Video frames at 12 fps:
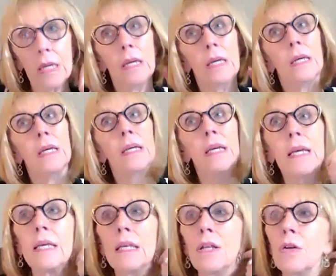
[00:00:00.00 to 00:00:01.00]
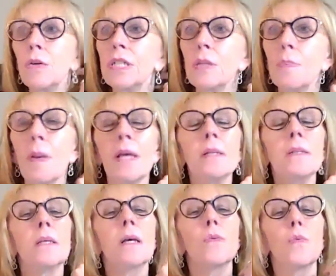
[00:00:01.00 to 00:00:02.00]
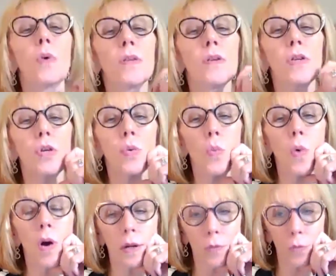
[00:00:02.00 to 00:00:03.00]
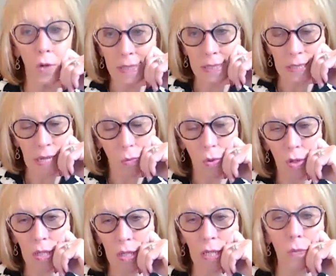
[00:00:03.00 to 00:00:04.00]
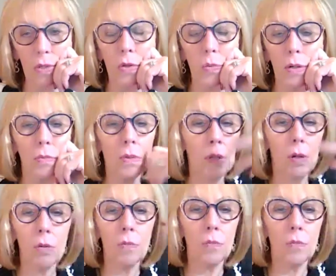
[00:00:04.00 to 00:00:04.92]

It depends on whether you want women's networking, whether you want, you know,